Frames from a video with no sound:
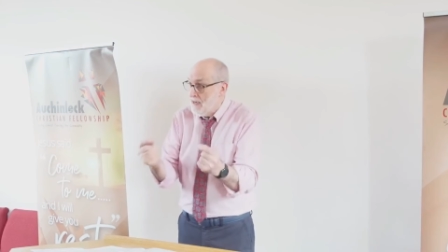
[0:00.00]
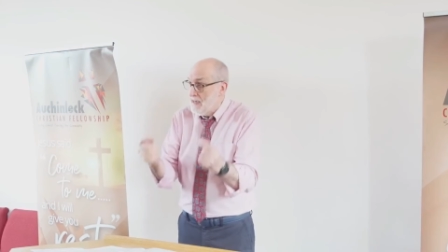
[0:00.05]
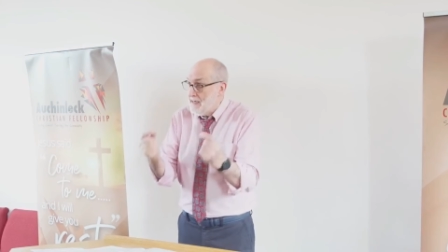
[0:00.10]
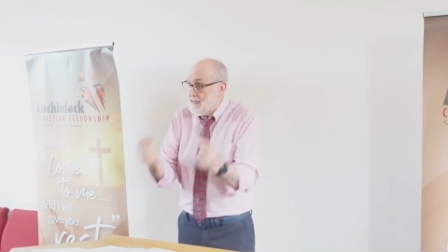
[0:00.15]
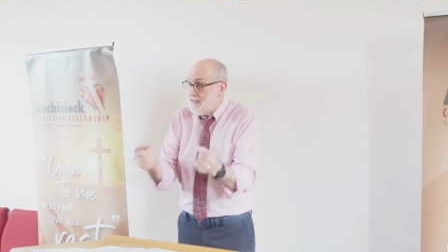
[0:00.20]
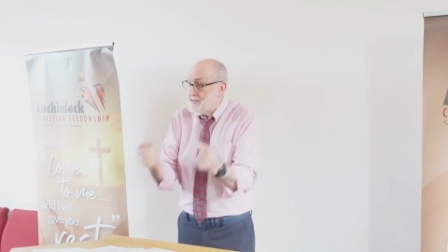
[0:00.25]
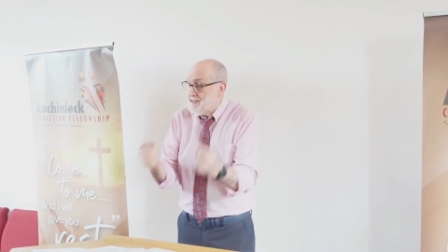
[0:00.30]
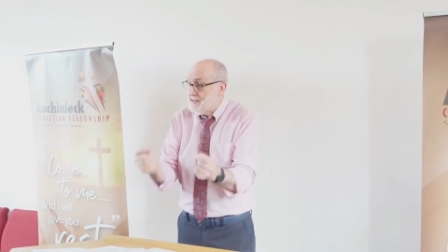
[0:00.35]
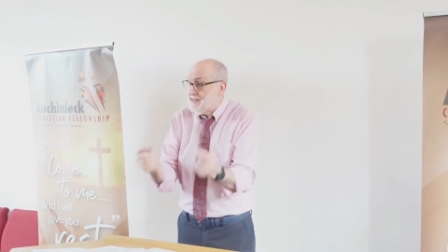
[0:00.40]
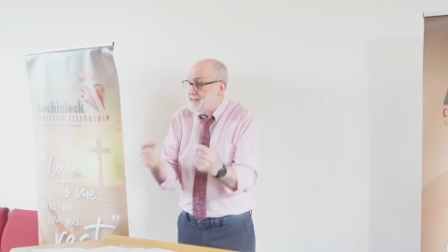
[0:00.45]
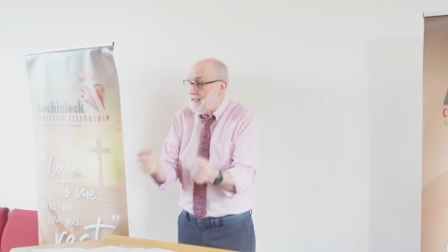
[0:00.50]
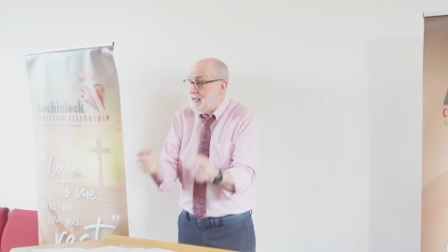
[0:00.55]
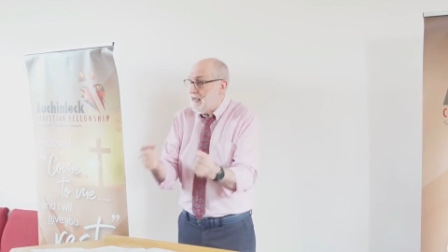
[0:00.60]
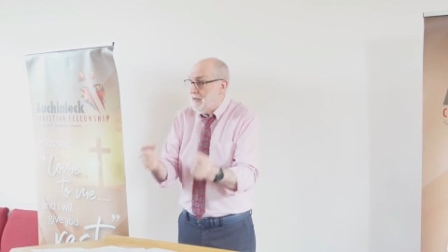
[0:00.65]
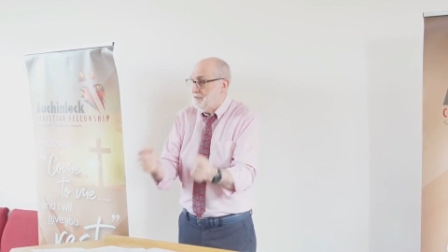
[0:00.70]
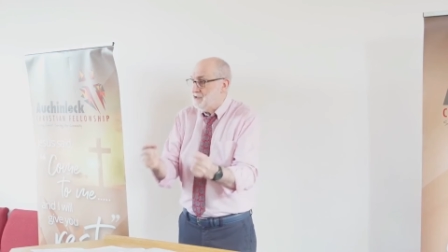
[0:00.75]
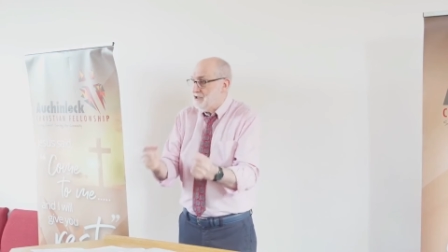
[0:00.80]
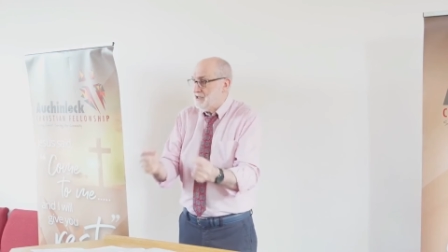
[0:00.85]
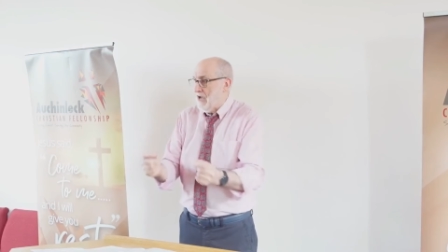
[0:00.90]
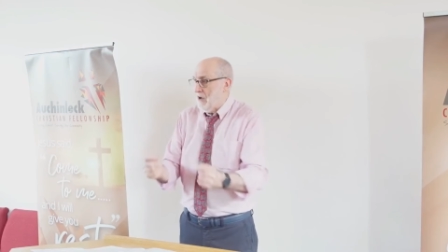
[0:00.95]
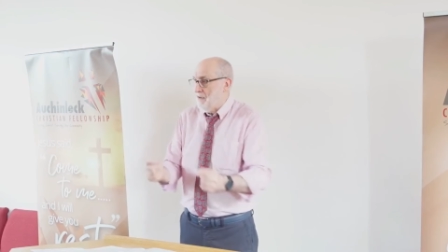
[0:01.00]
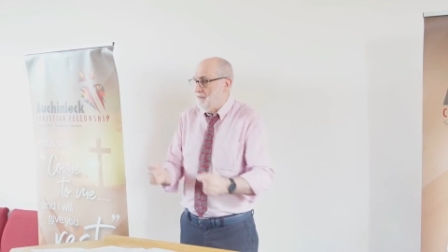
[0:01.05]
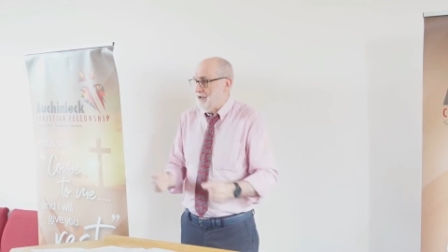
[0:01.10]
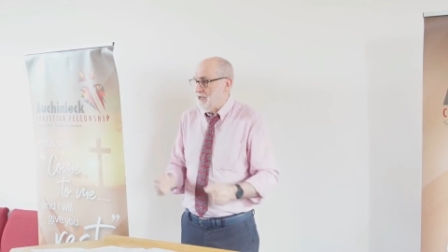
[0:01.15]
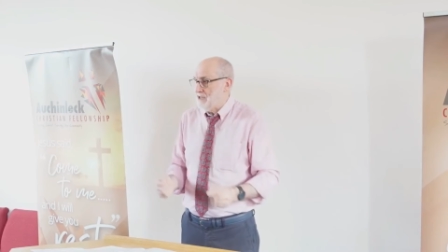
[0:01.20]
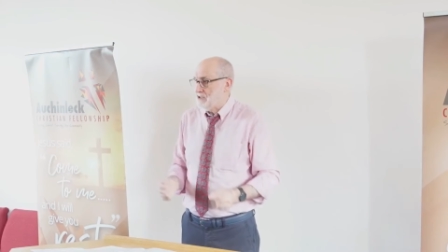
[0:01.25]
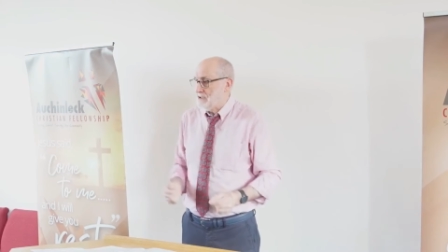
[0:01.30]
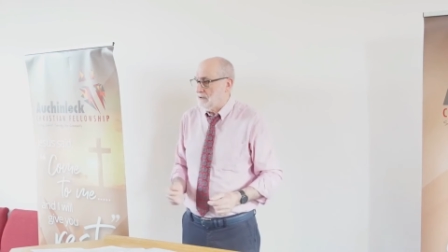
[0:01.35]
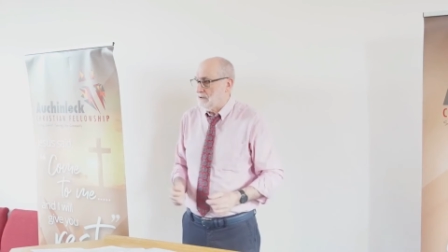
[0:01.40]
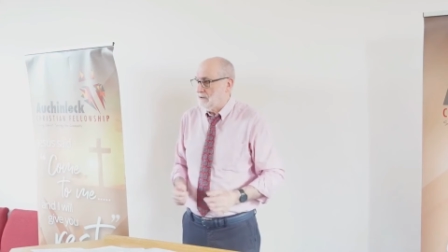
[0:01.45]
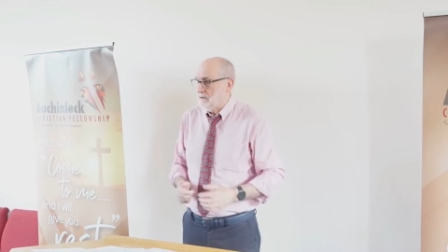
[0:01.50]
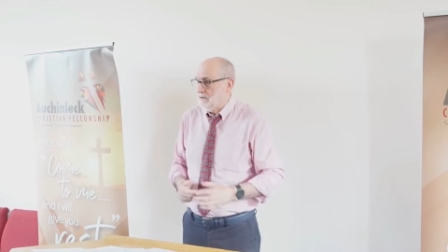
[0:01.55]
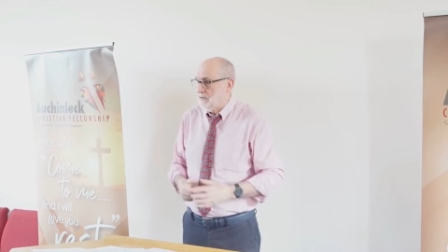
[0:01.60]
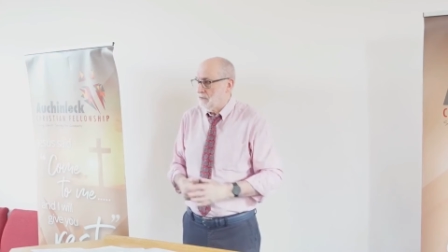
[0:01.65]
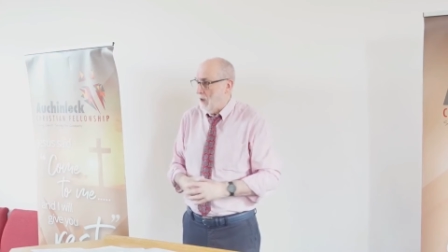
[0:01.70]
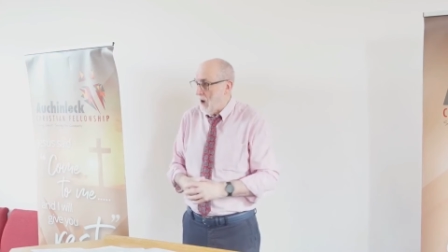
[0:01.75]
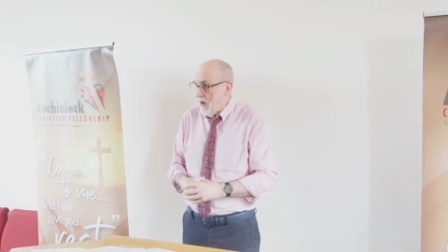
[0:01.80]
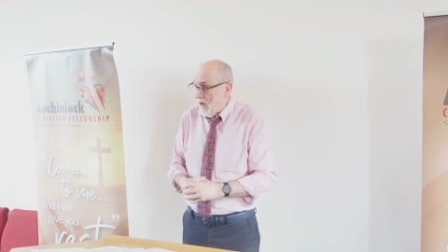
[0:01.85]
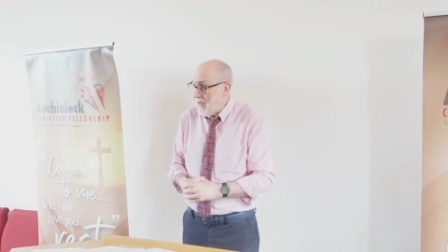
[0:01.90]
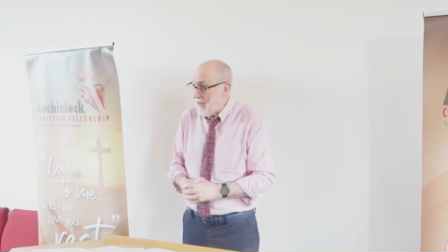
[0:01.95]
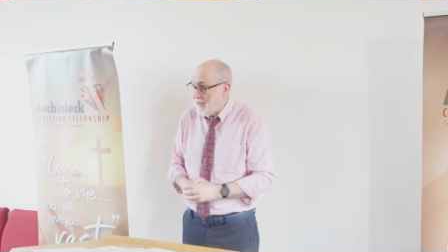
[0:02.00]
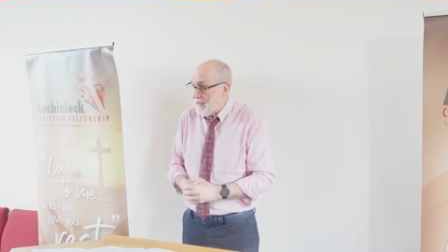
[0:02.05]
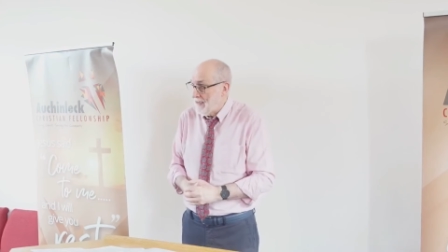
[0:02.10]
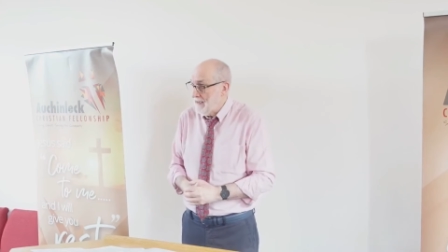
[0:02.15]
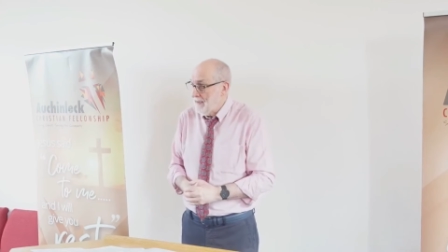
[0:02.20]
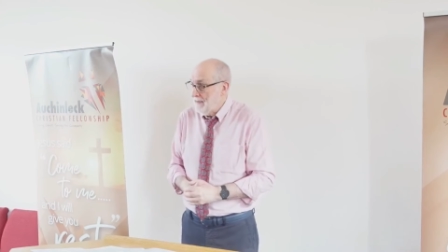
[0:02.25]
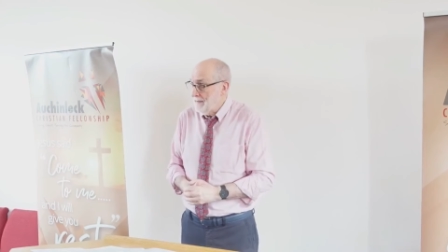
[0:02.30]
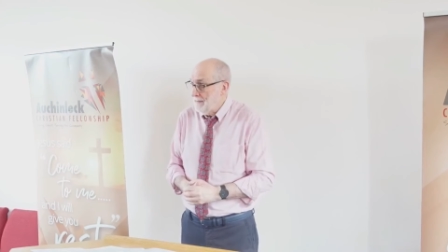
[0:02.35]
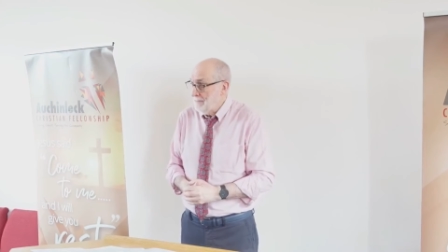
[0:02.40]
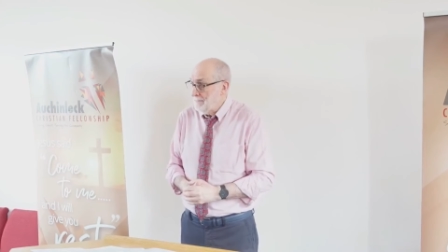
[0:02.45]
is the day of salvation. Why?